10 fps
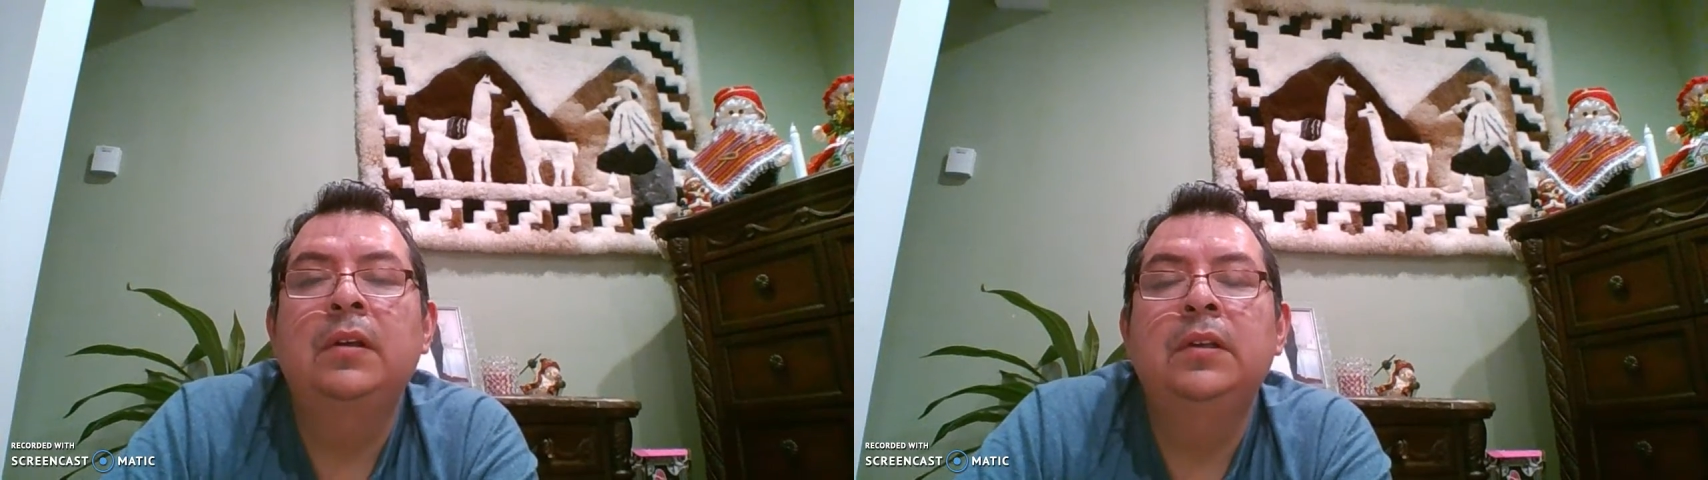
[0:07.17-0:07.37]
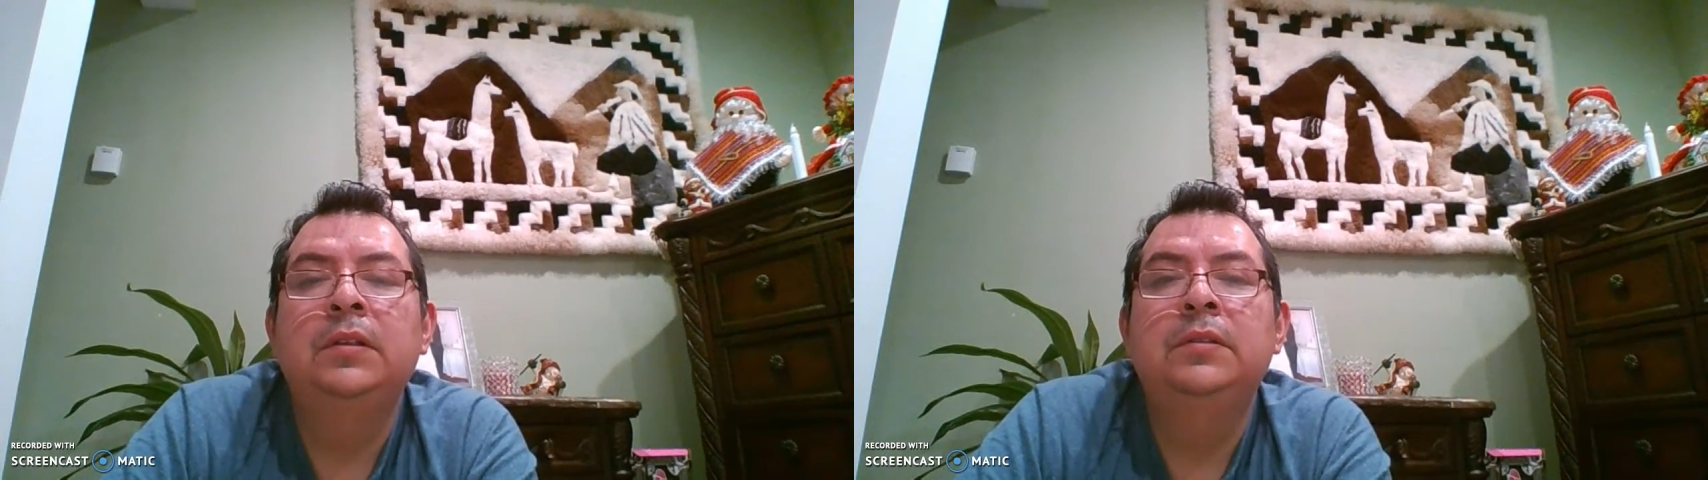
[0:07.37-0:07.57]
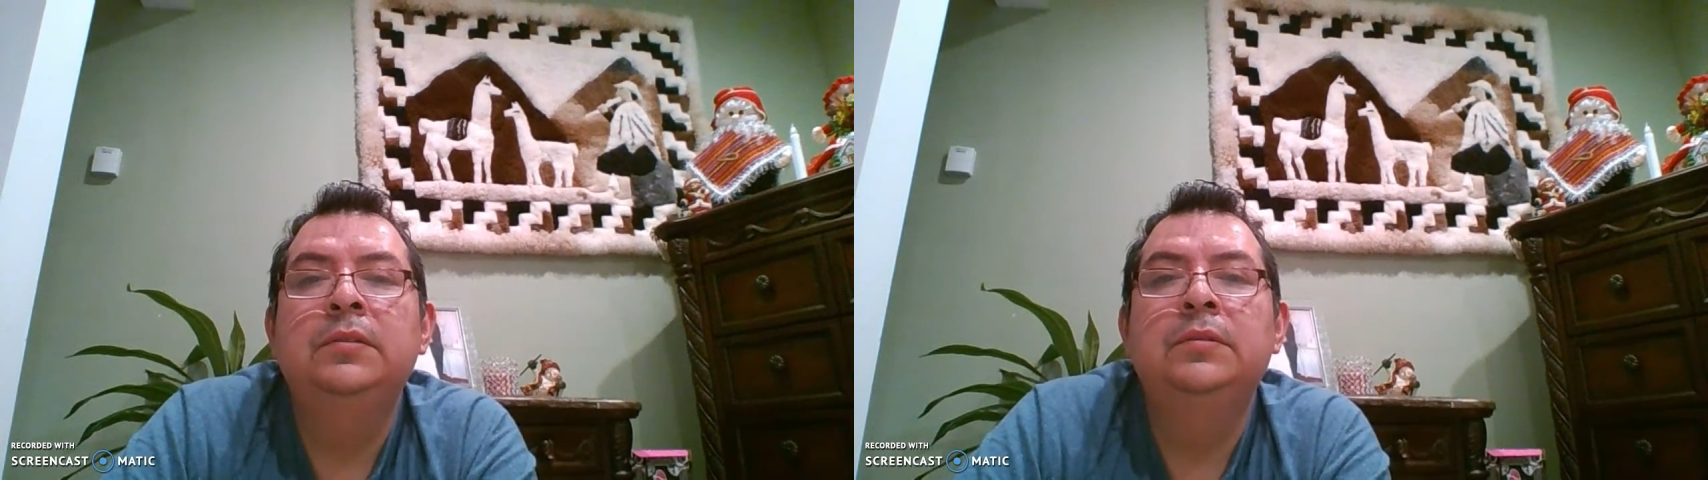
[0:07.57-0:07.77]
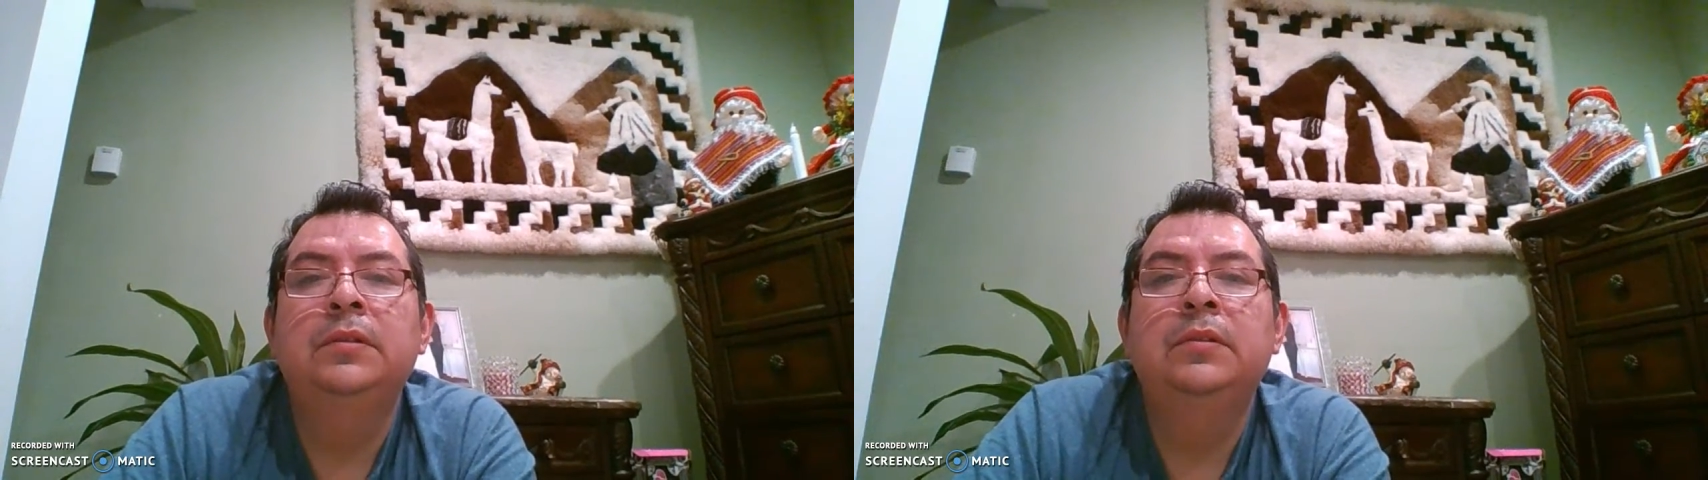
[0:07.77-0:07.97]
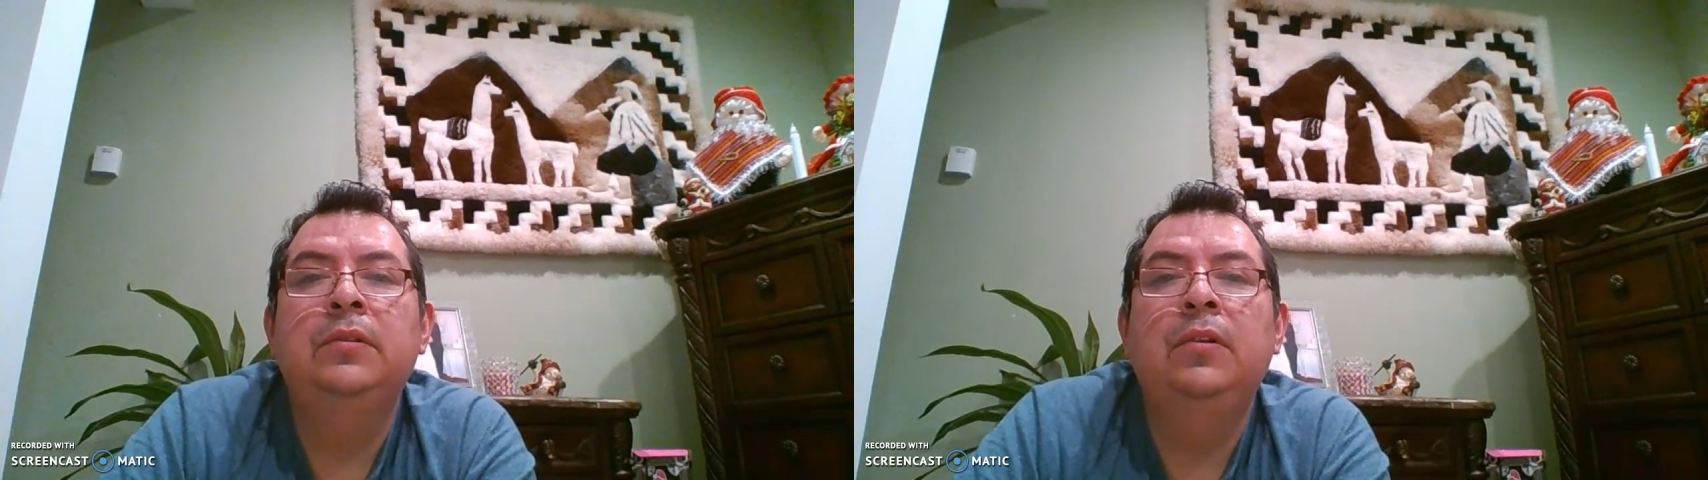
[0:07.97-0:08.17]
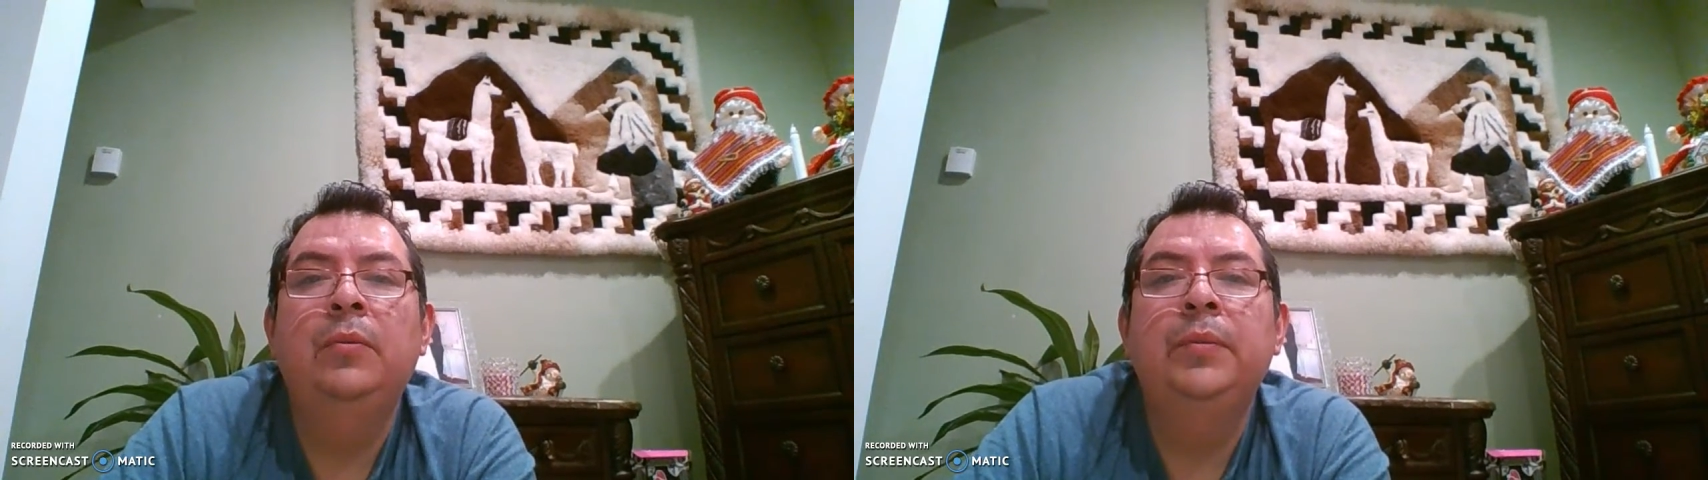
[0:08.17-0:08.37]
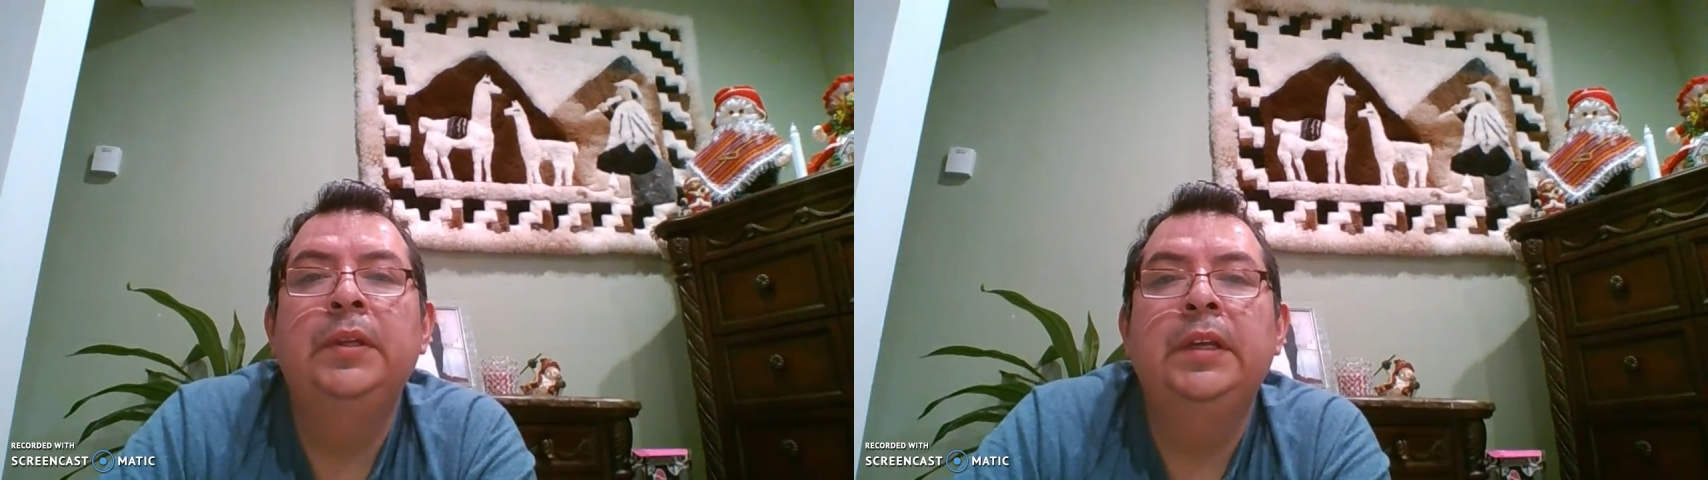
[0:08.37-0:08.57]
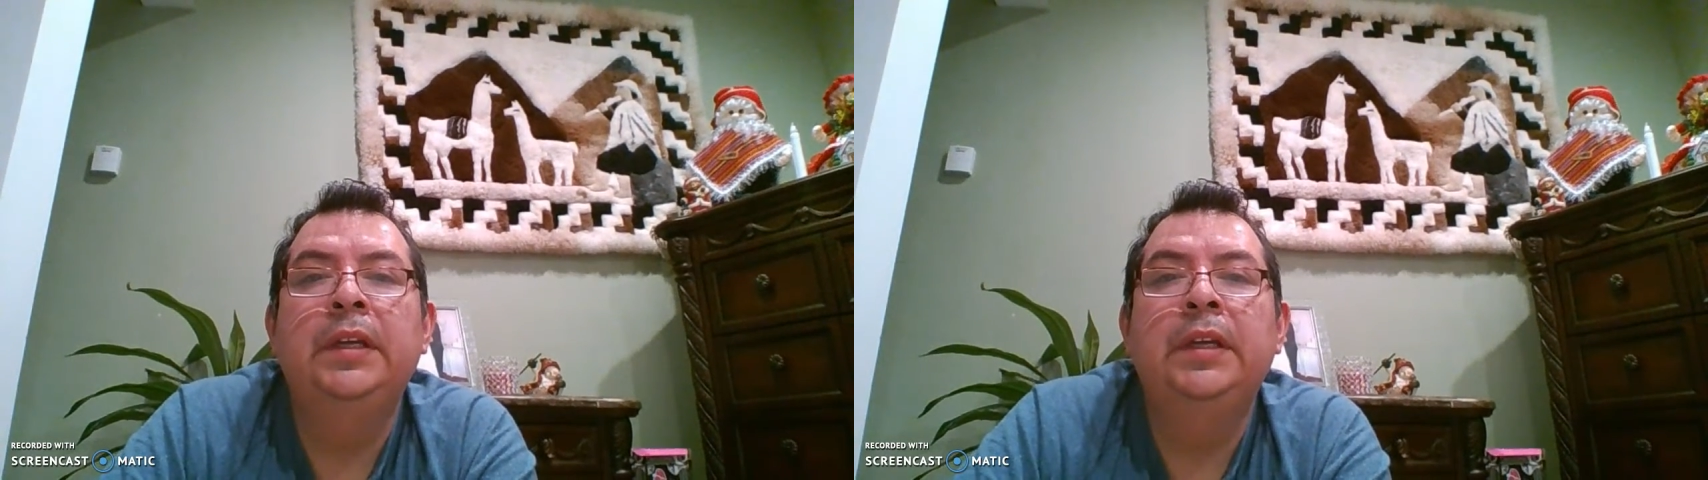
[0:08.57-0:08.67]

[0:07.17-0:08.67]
if you comment